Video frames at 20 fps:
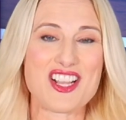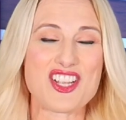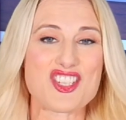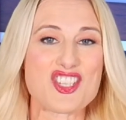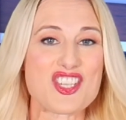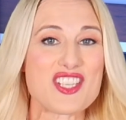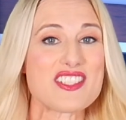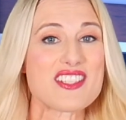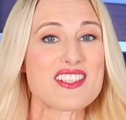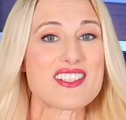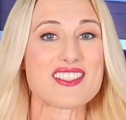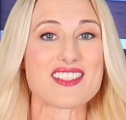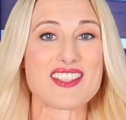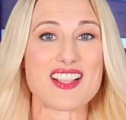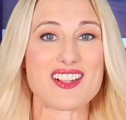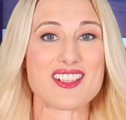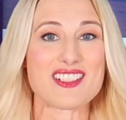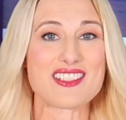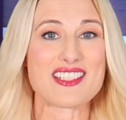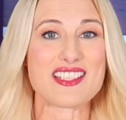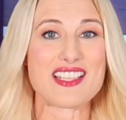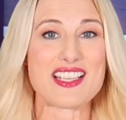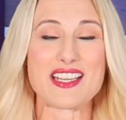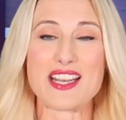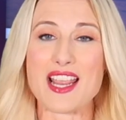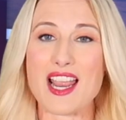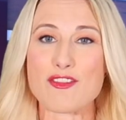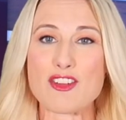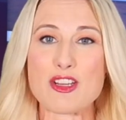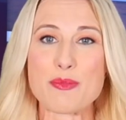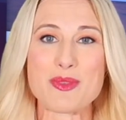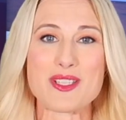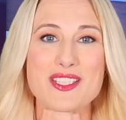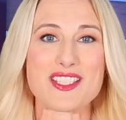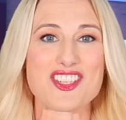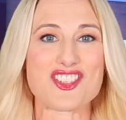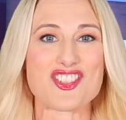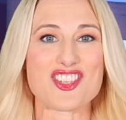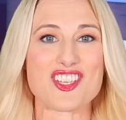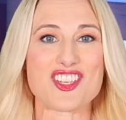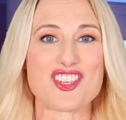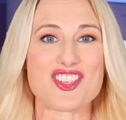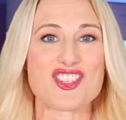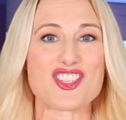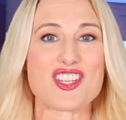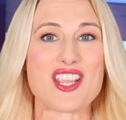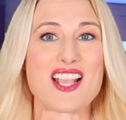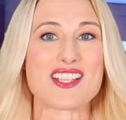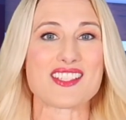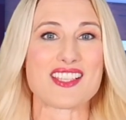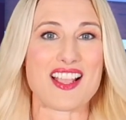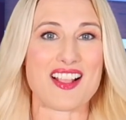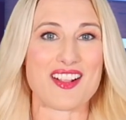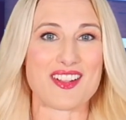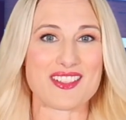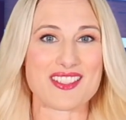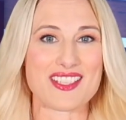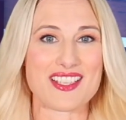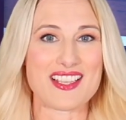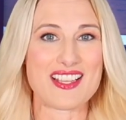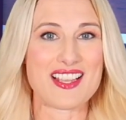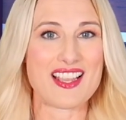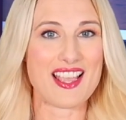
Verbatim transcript: she has excelled in every position she has held